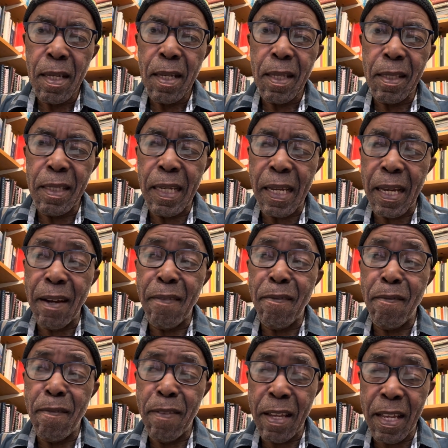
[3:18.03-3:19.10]
they are
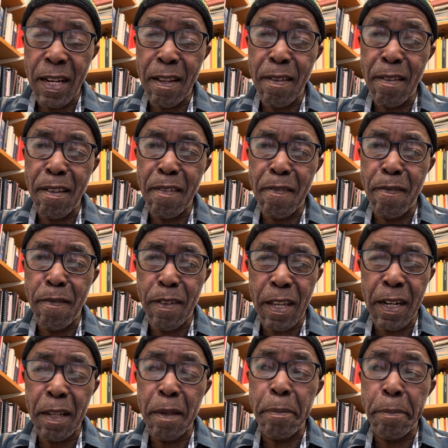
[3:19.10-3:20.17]
very,
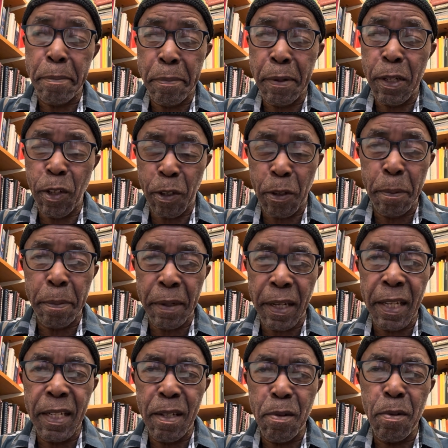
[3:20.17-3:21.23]
very
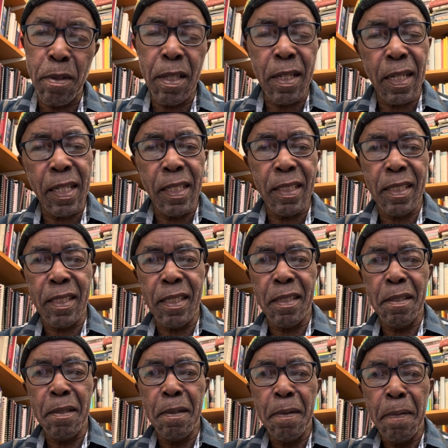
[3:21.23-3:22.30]
preoccupied with race.
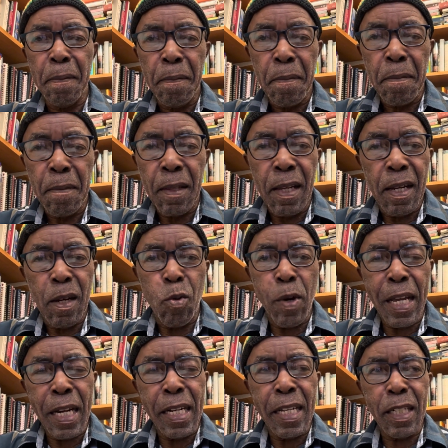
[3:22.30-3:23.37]

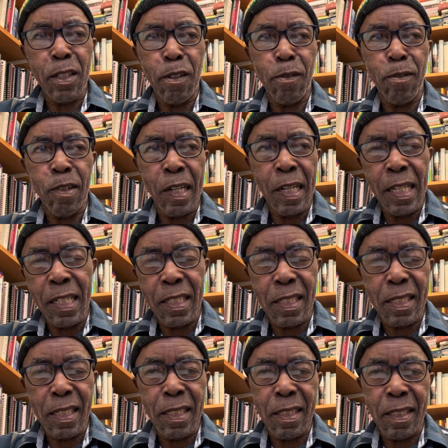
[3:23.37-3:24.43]
Awareness of
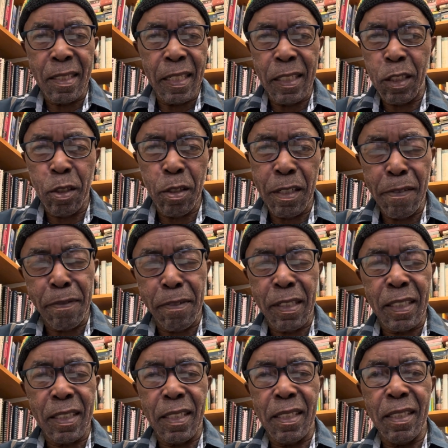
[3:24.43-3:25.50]
race and racial
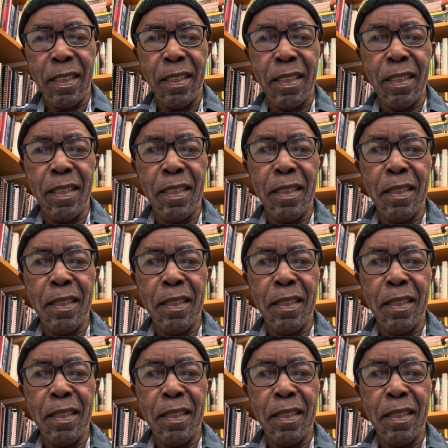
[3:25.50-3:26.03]
differences.